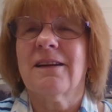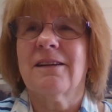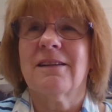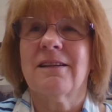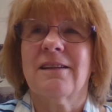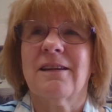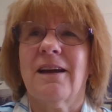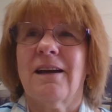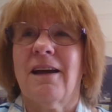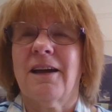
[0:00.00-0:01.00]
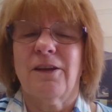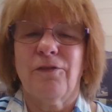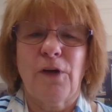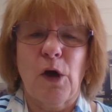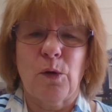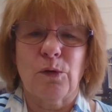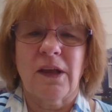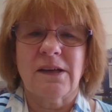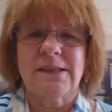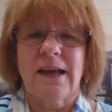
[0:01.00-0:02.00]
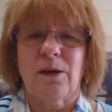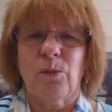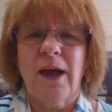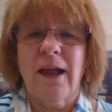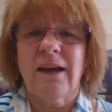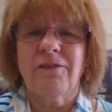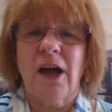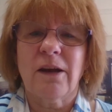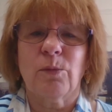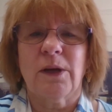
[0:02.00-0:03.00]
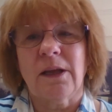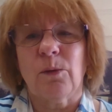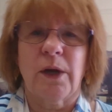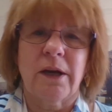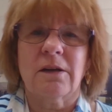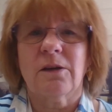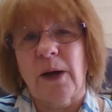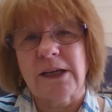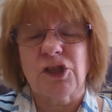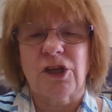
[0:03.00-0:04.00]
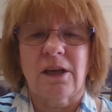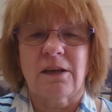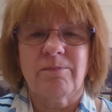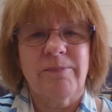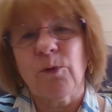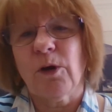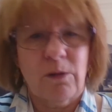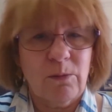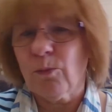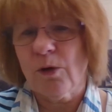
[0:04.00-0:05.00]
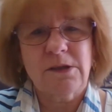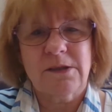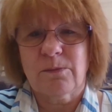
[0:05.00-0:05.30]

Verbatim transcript: uh, on the phone they'll say well i've got a really weird question we're we're